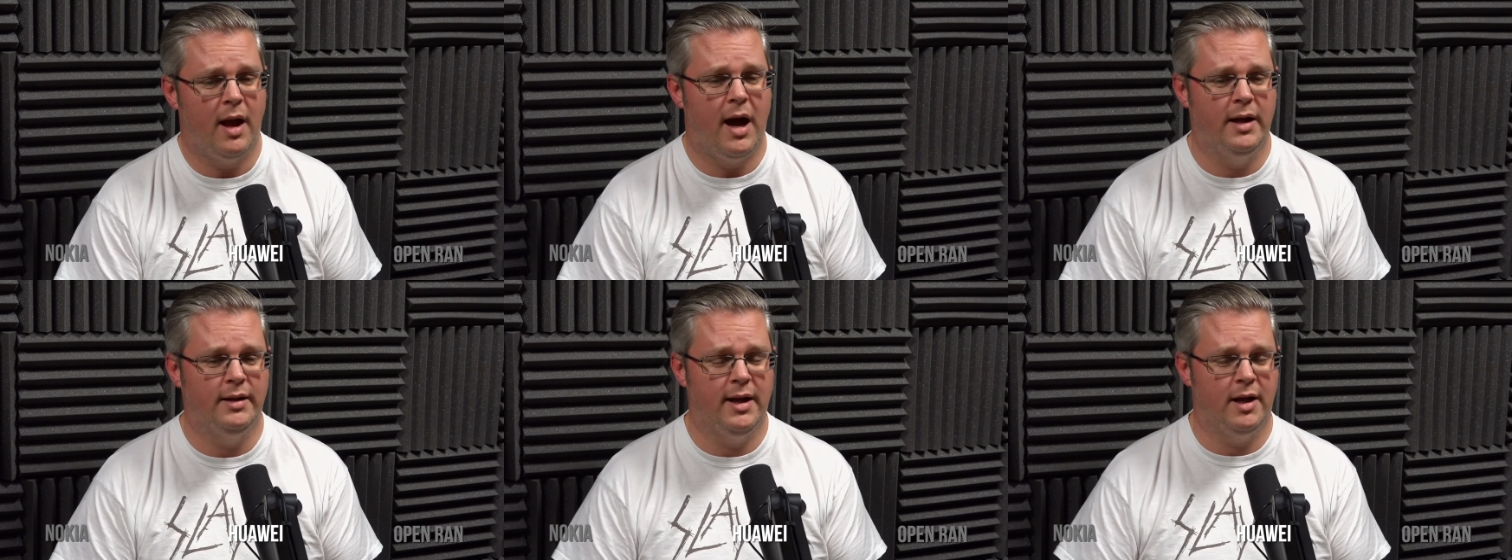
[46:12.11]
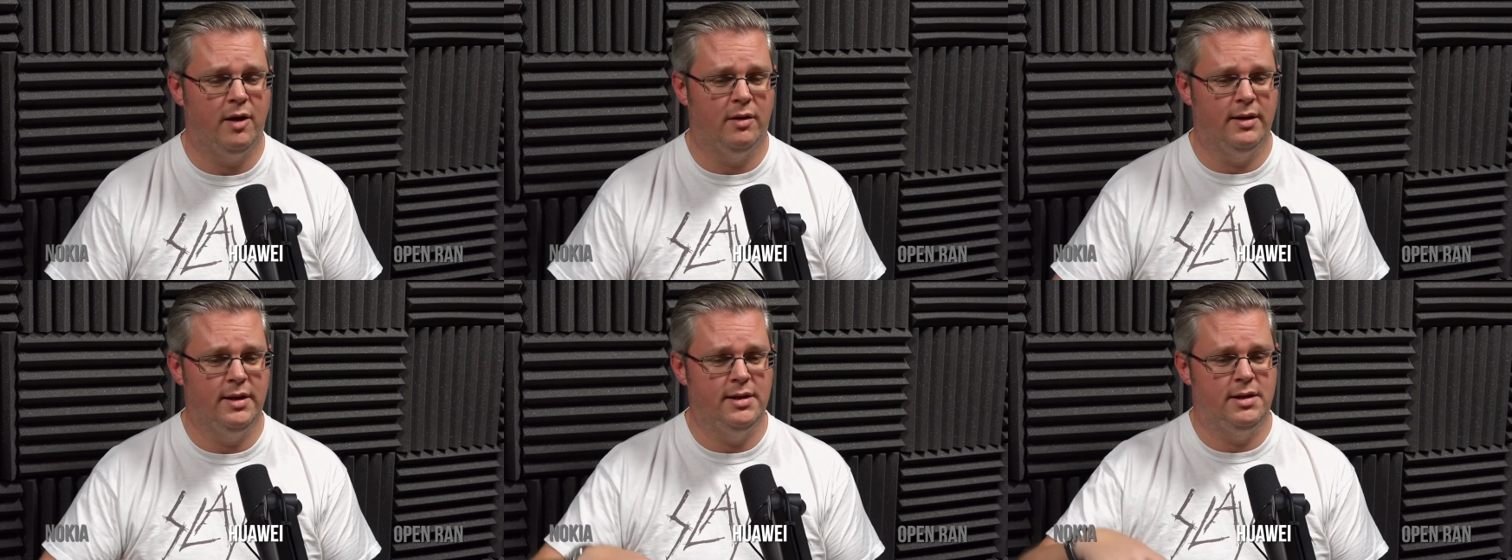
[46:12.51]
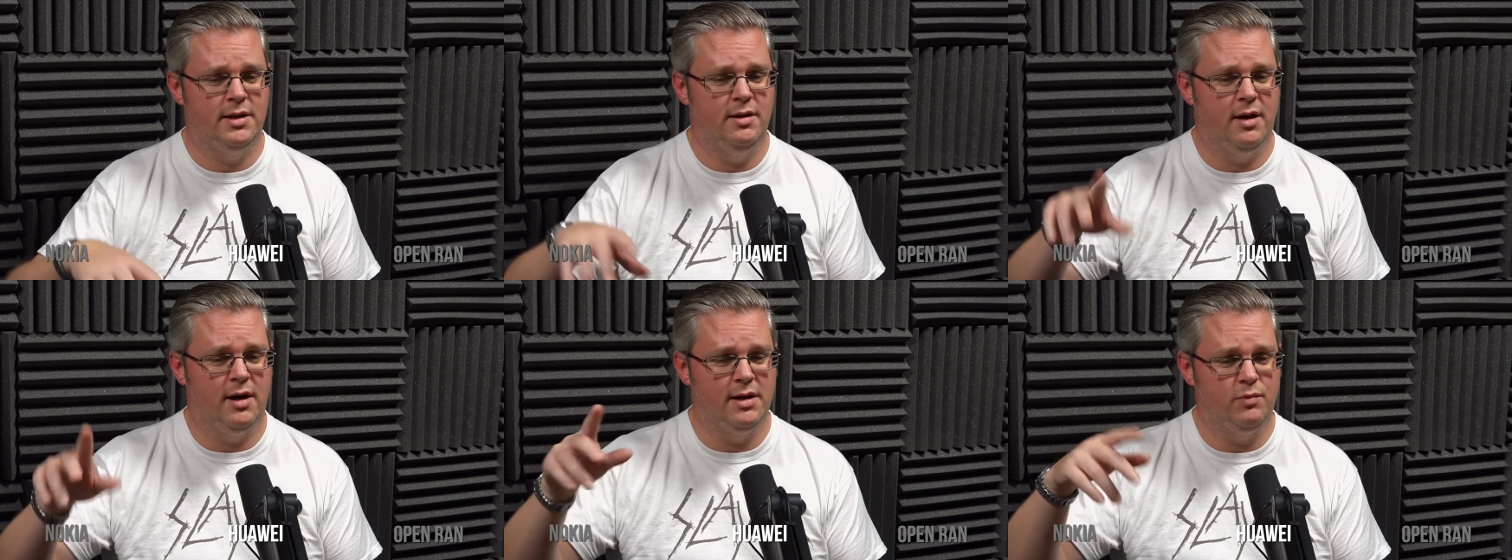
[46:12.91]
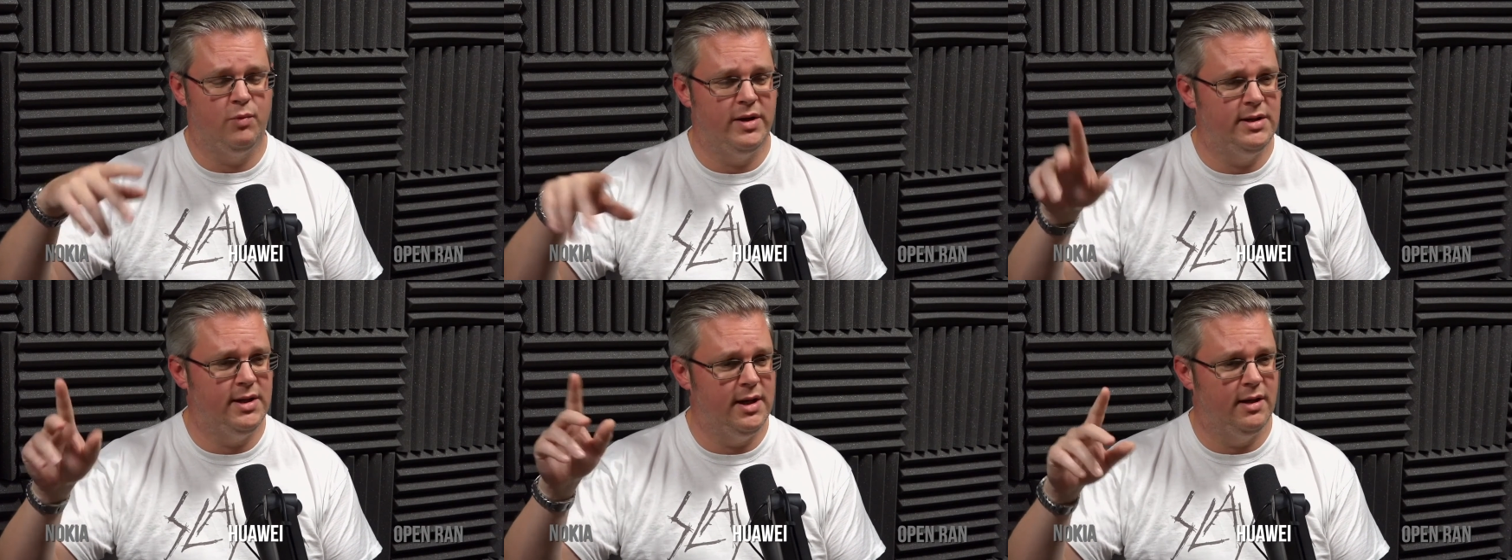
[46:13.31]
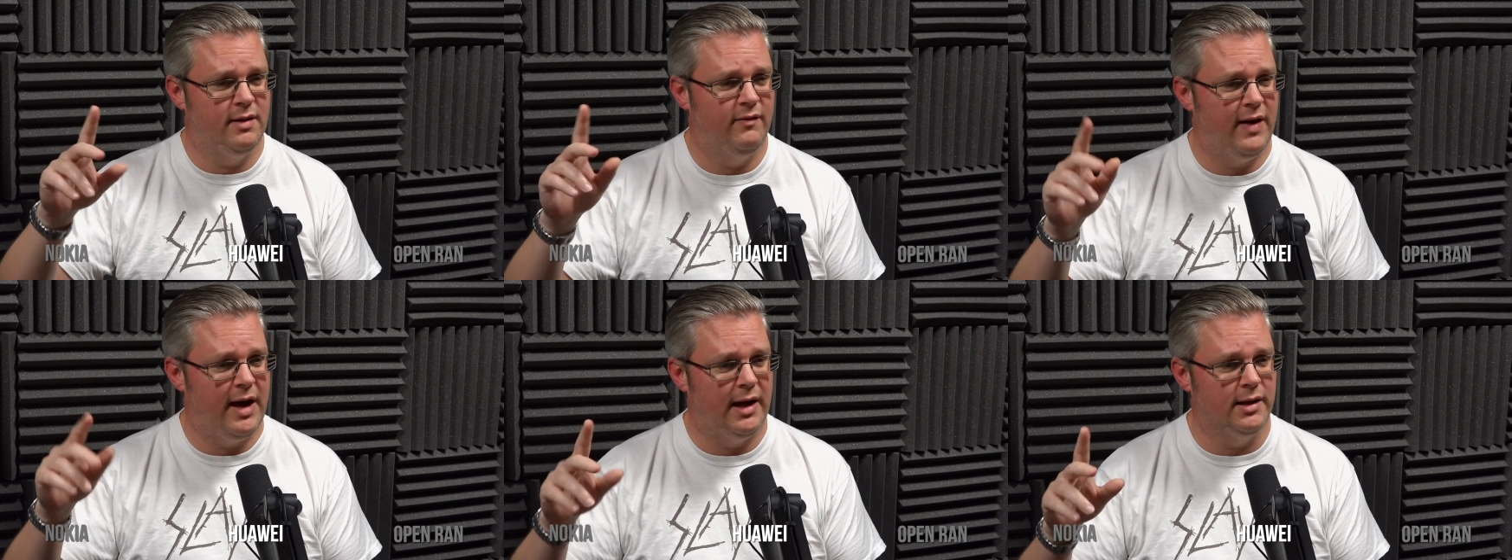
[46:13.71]
And they got these two guys, Whitty and
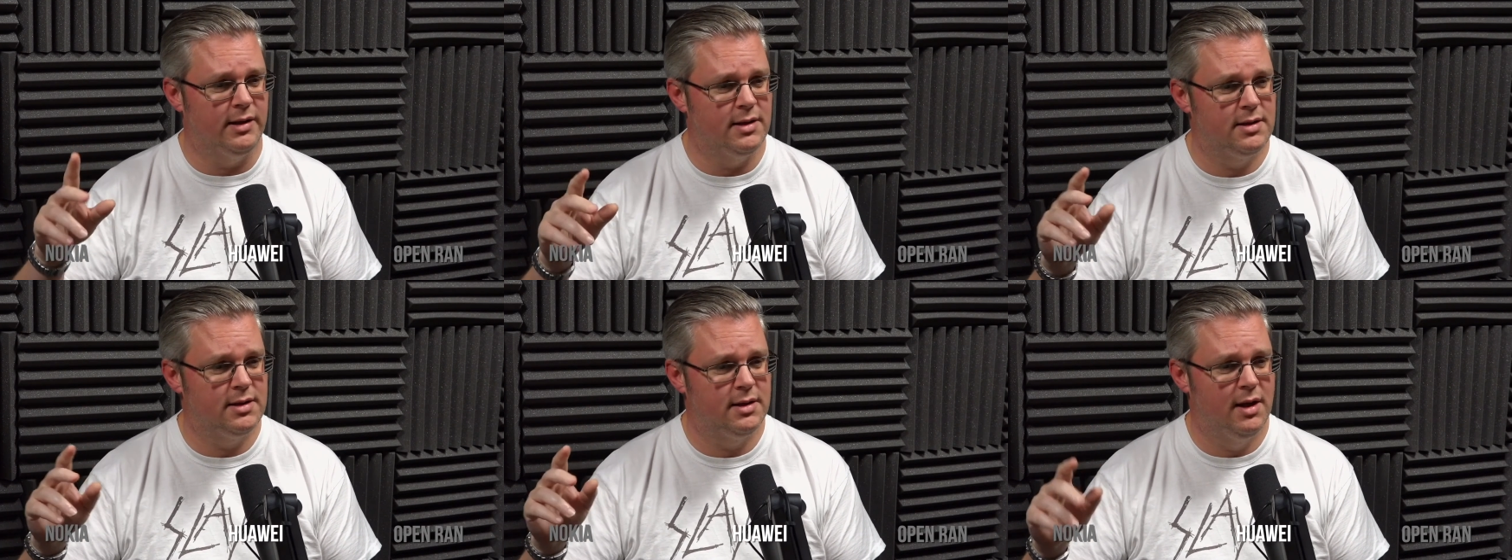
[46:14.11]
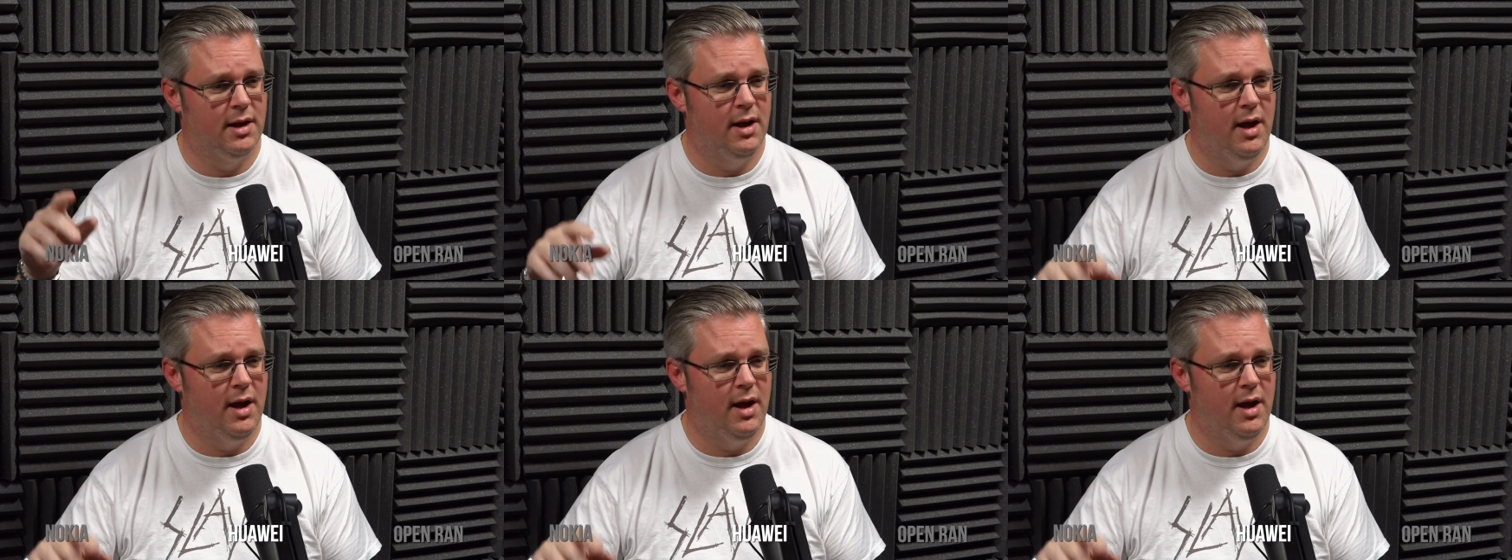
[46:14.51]
Valance,